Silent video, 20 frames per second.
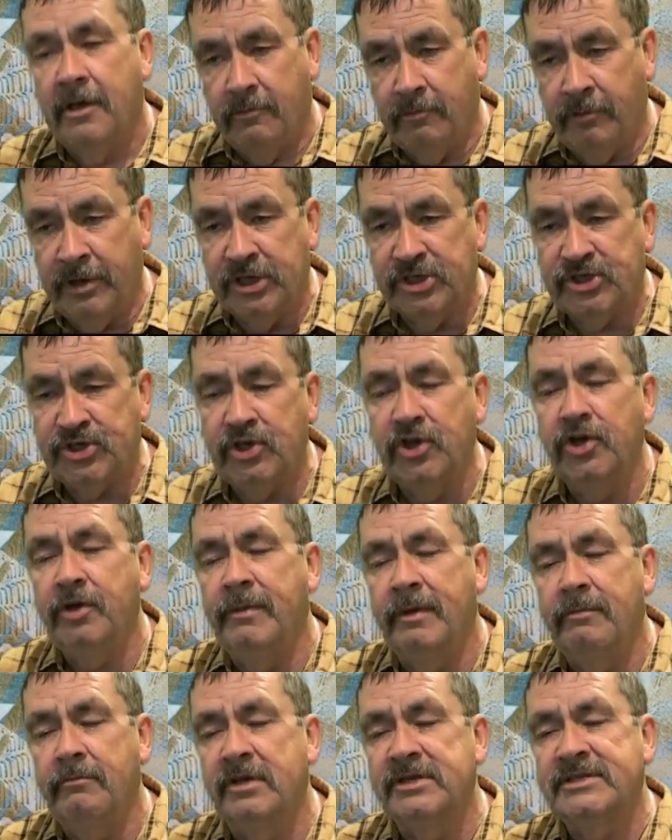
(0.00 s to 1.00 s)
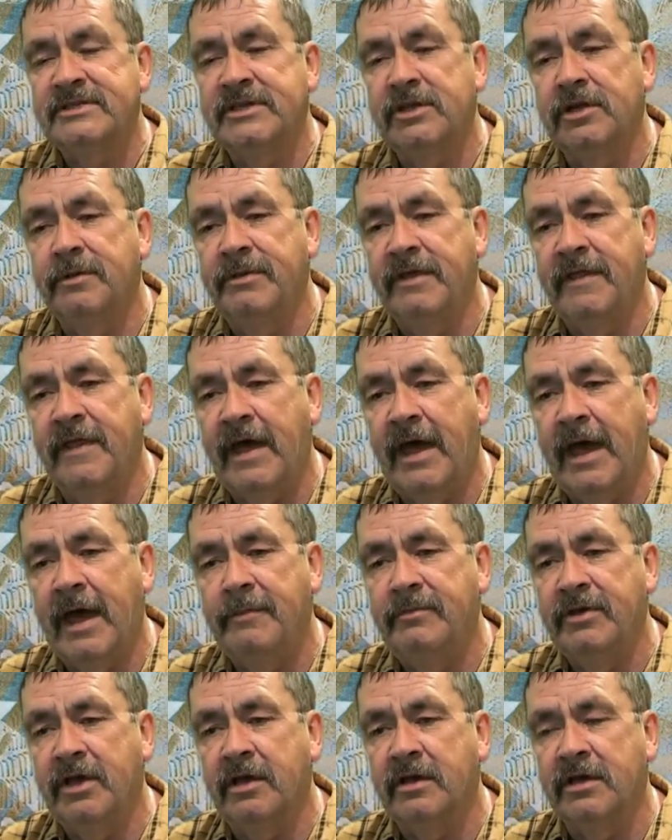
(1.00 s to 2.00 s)
We assume it must still be
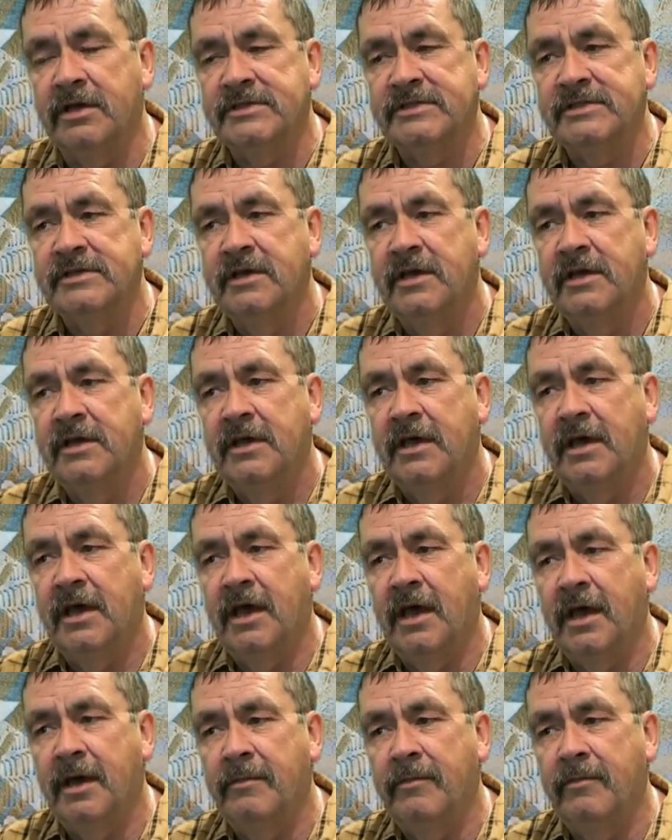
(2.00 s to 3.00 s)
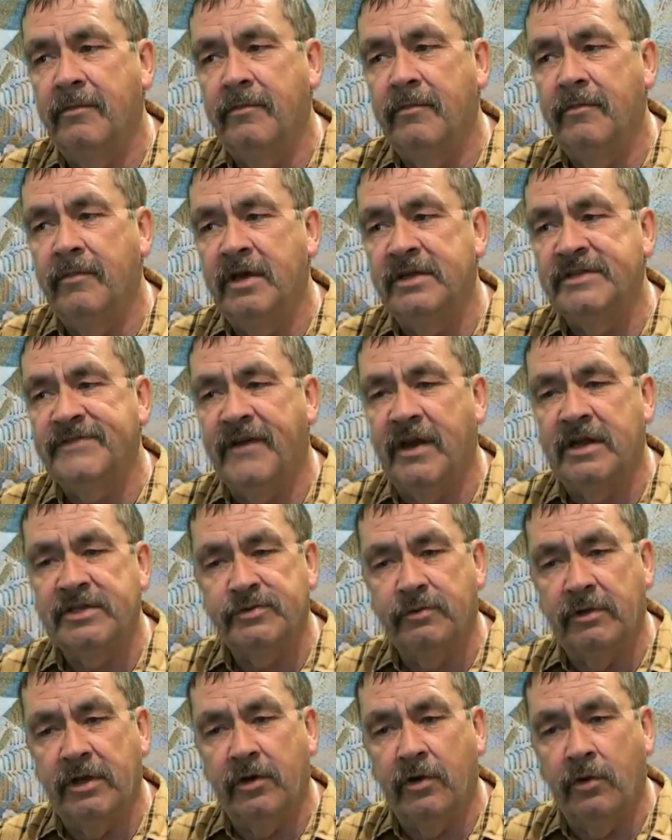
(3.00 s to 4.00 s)
there because, as far
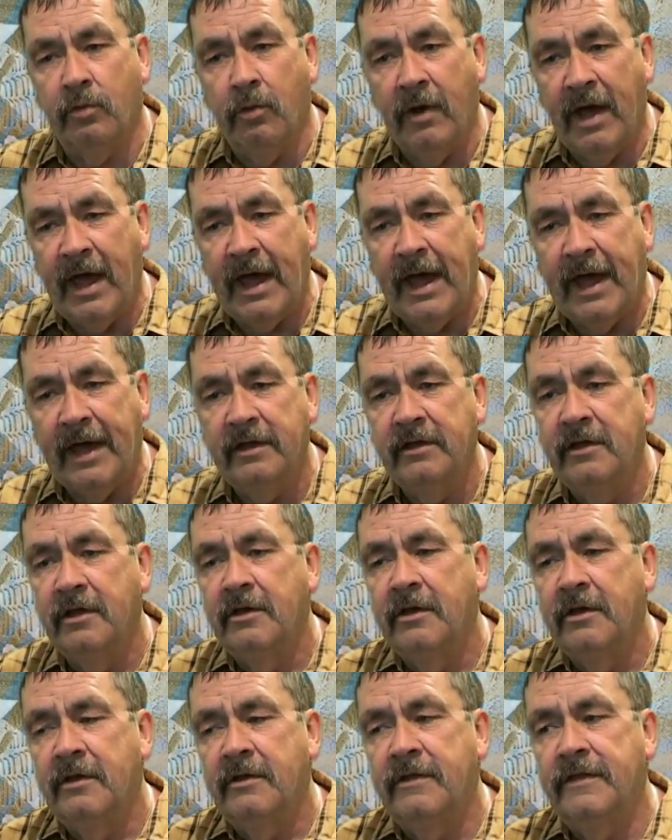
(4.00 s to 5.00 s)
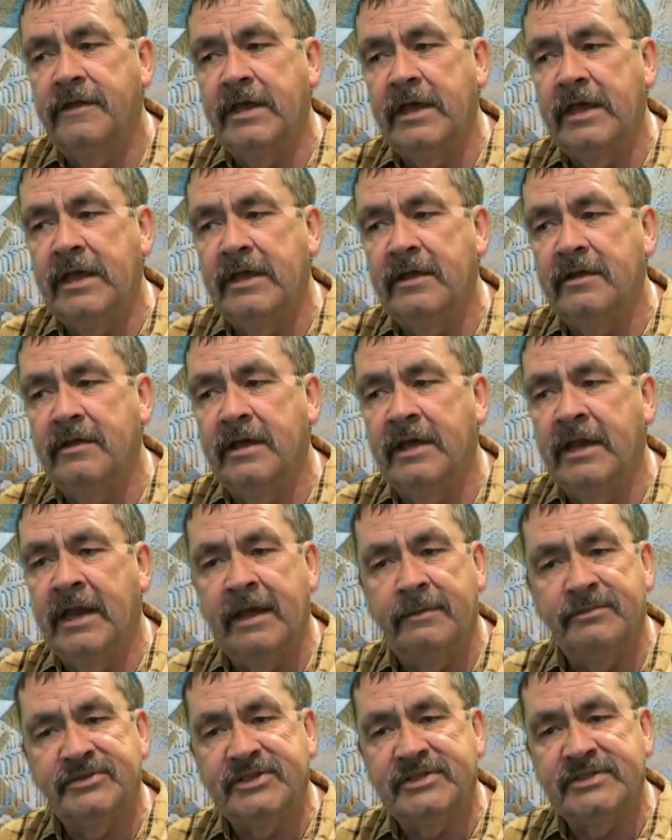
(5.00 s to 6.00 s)
as we are aware, the
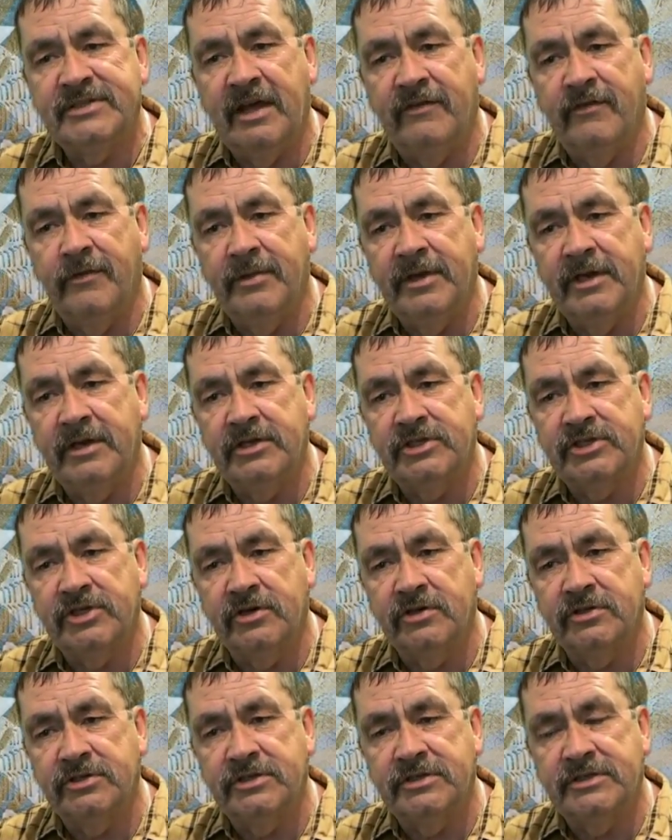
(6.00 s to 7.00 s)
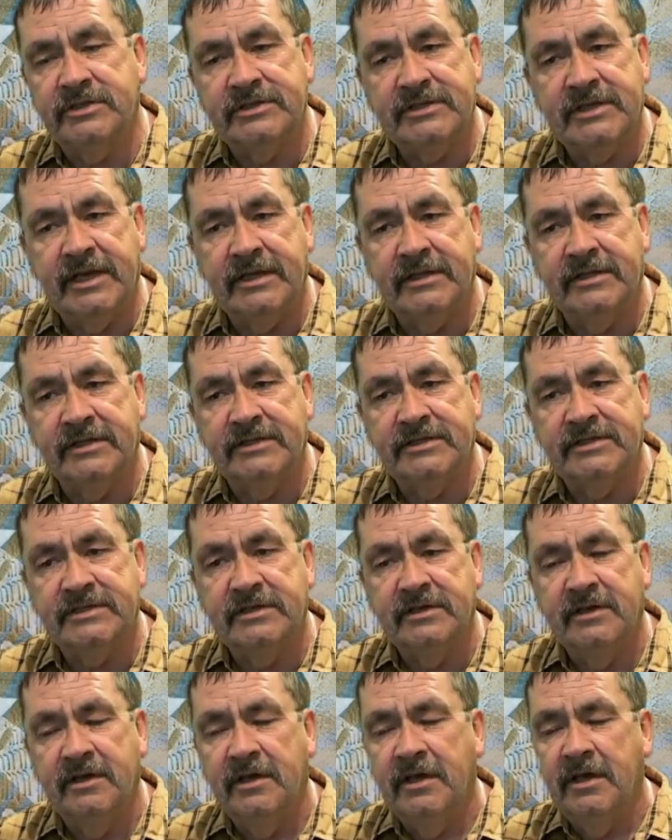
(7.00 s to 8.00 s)
ellipse has never been touched
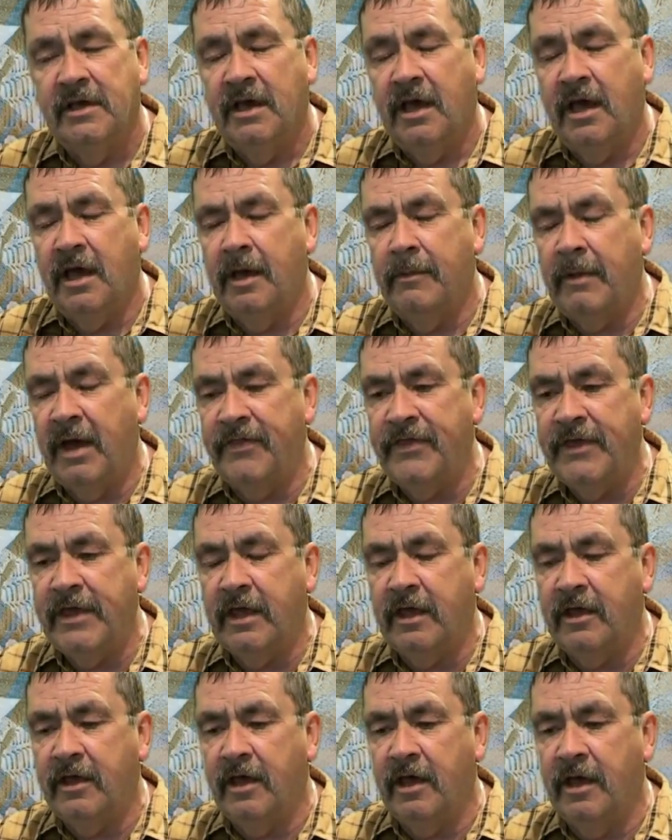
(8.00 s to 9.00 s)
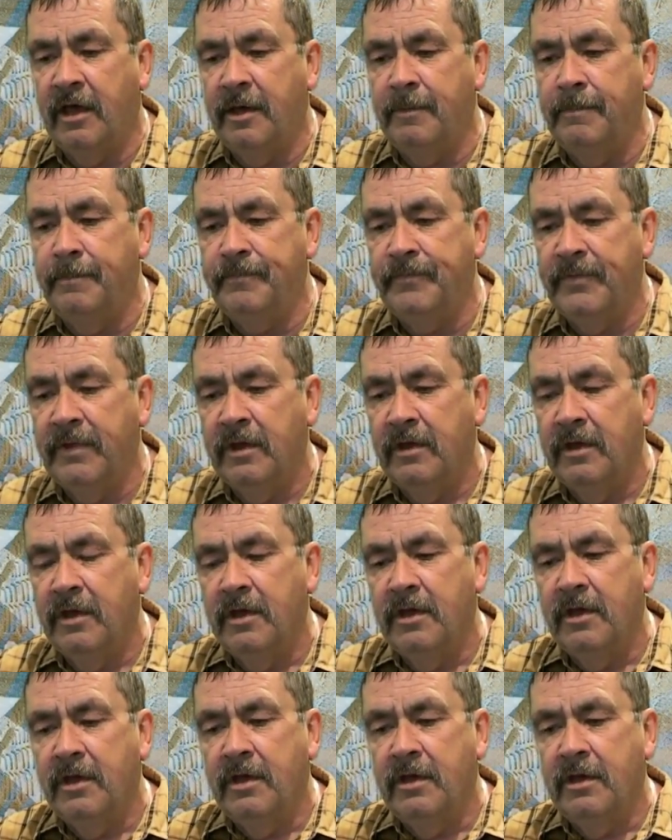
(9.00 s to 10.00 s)
since. I think
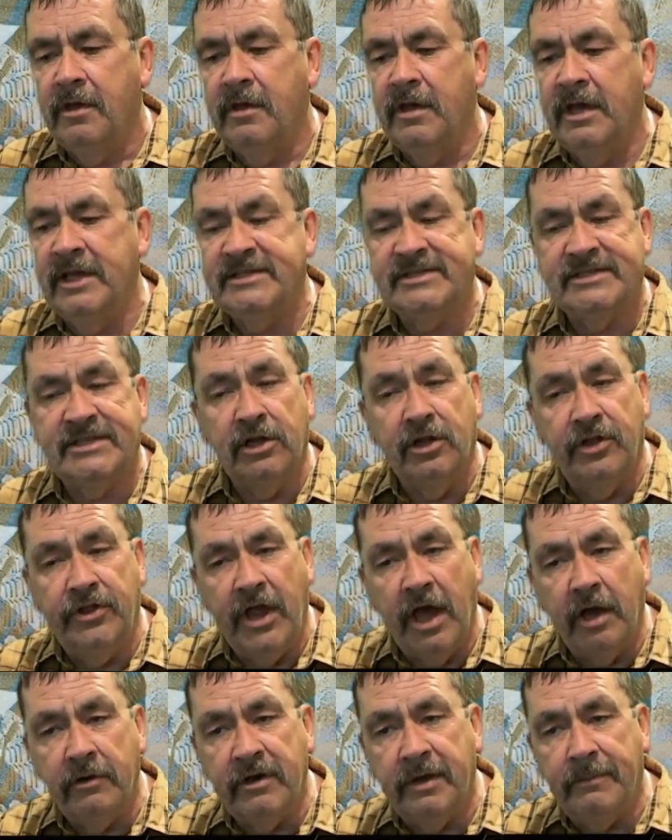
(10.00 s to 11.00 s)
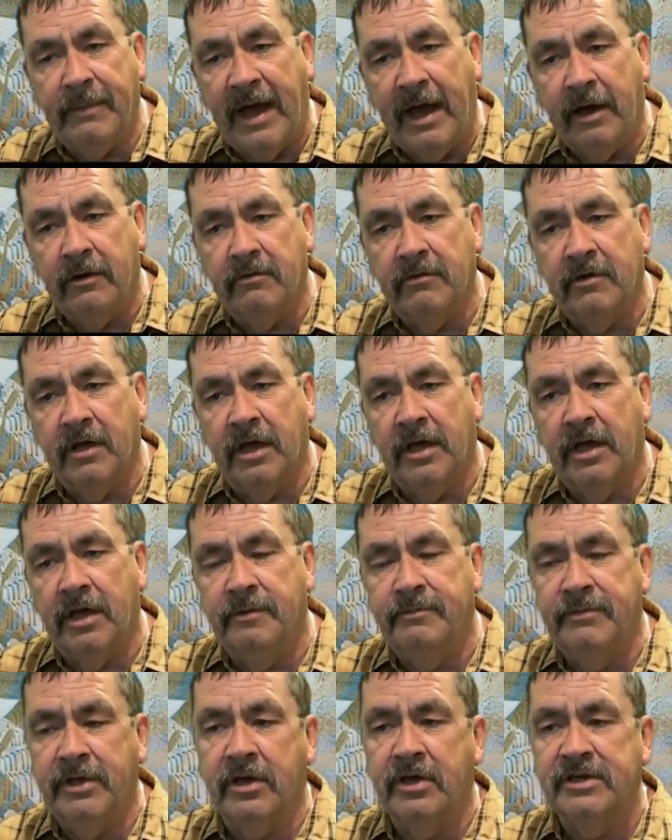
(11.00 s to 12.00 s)
it's still known
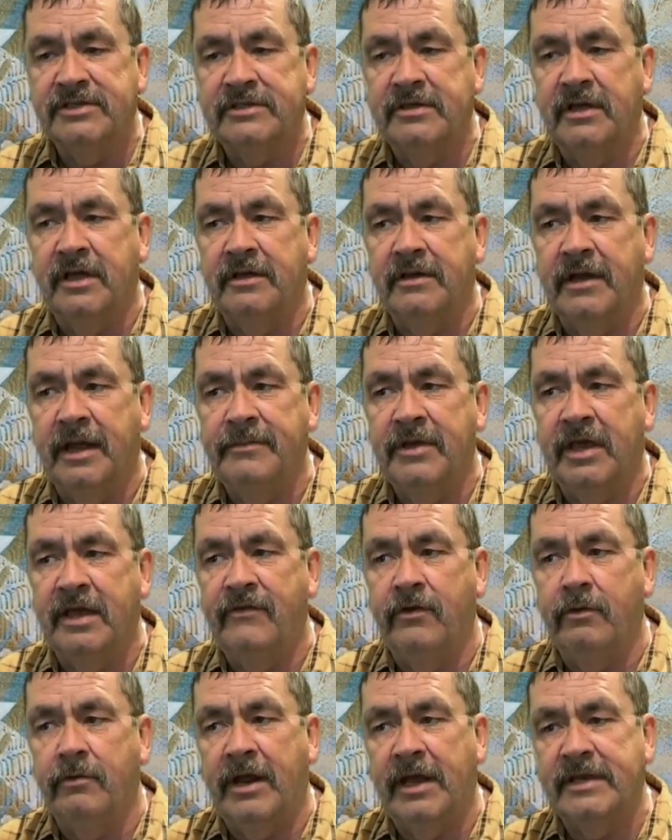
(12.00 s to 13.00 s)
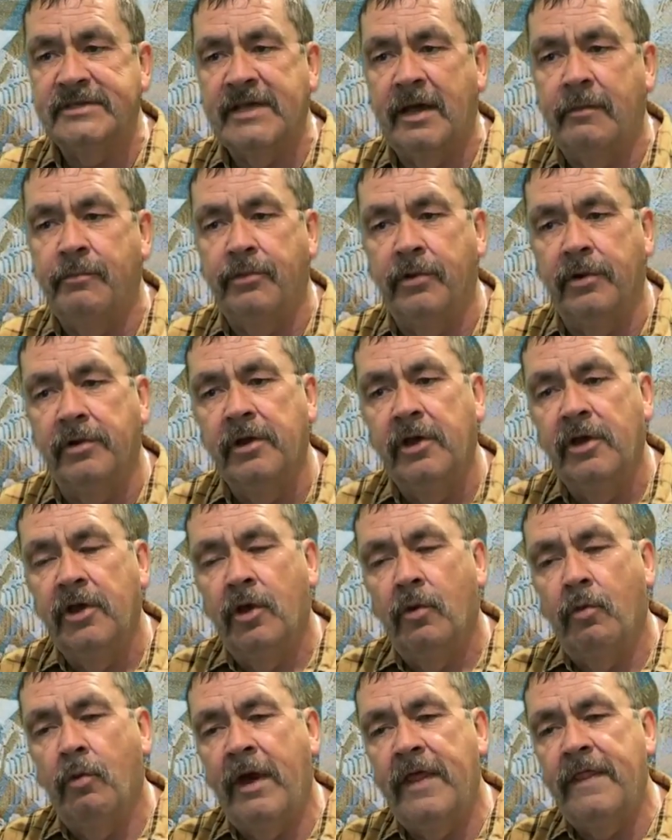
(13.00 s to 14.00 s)
about because, let me give you an example.
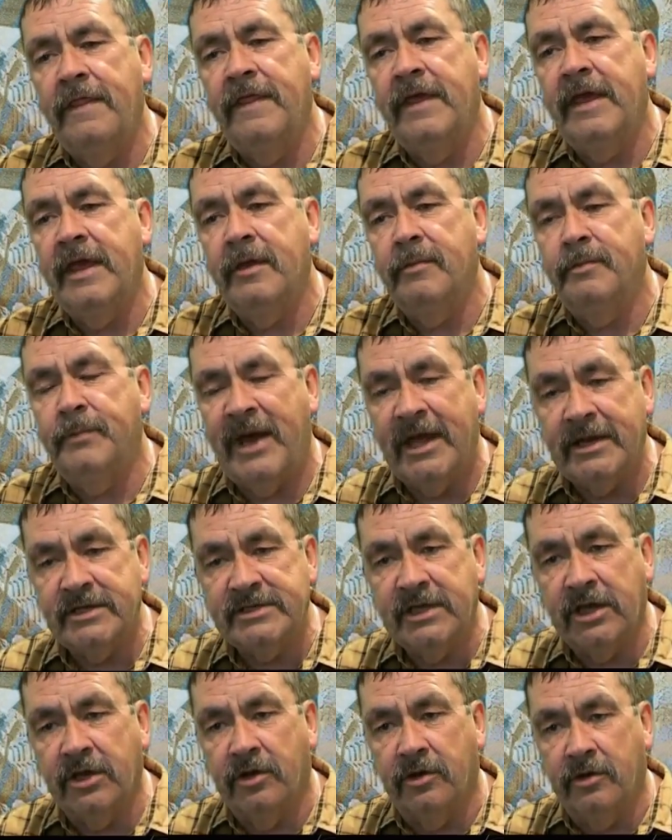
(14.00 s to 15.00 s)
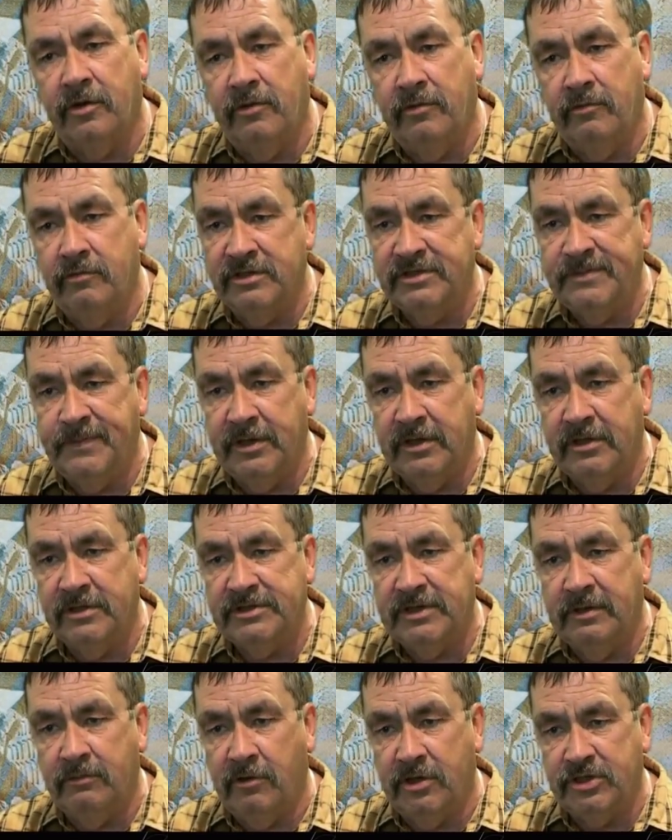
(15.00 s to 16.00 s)
When the Pentagon was
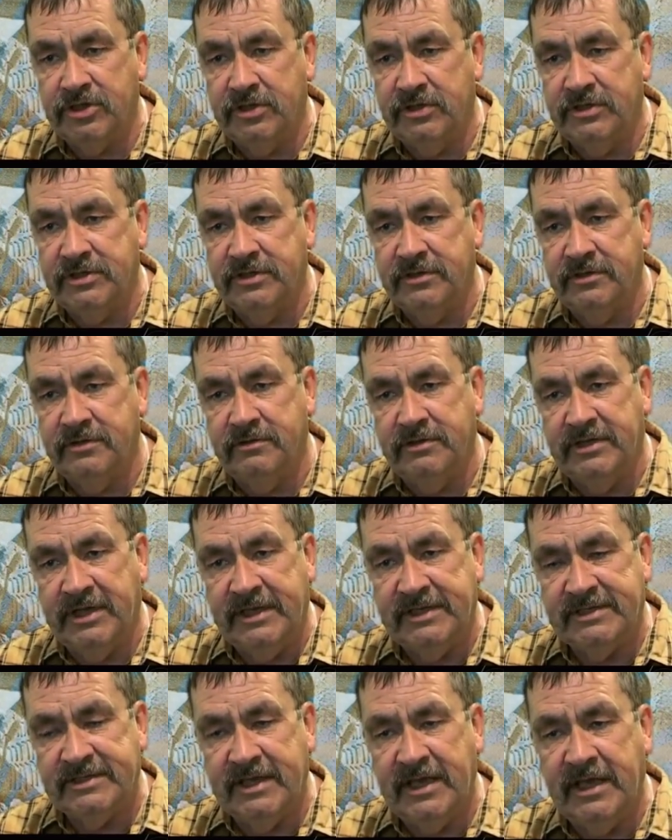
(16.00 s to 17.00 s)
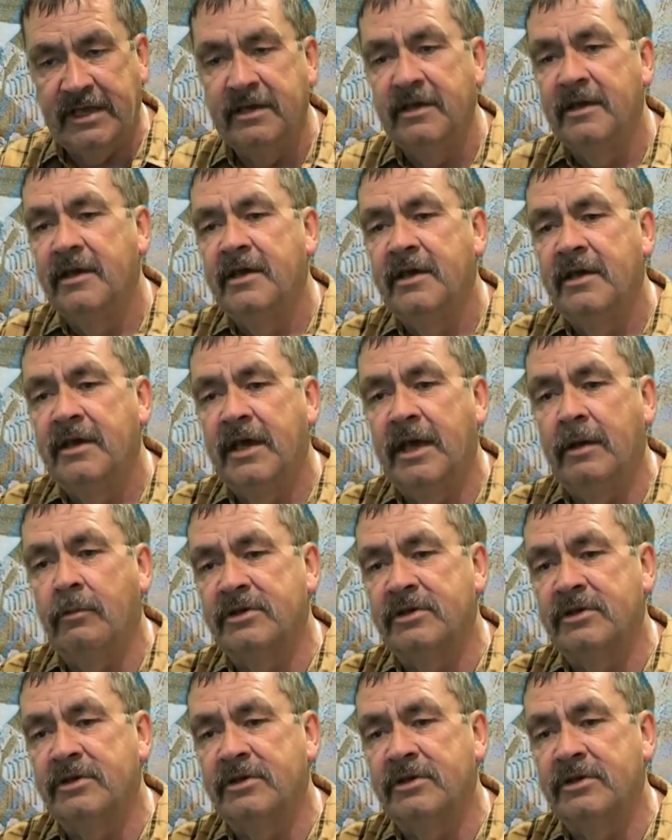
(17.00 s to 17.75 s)
built in Washington, D.C., it